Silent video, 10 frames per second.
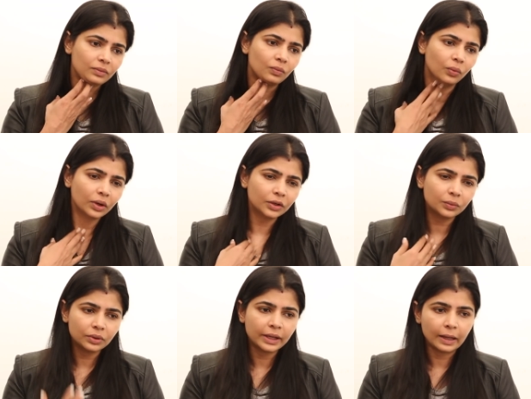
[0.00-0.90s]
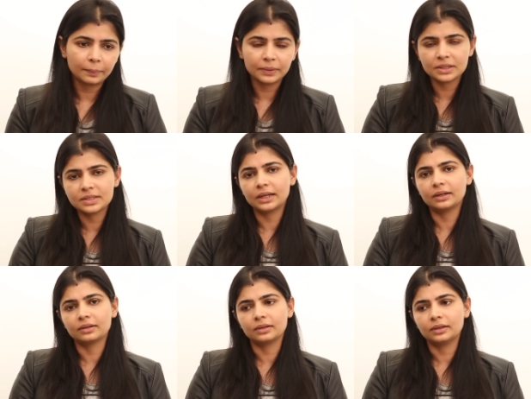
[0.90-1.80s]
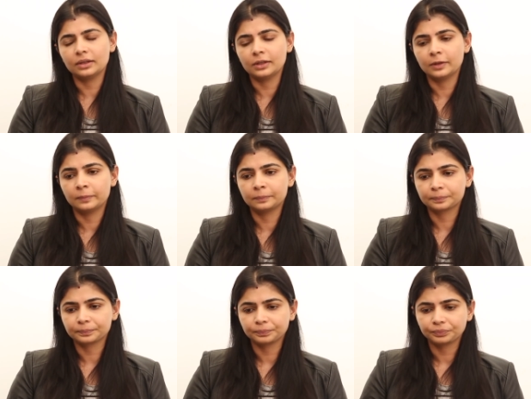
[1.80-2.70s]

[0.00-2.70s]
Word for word: what would happen is that um,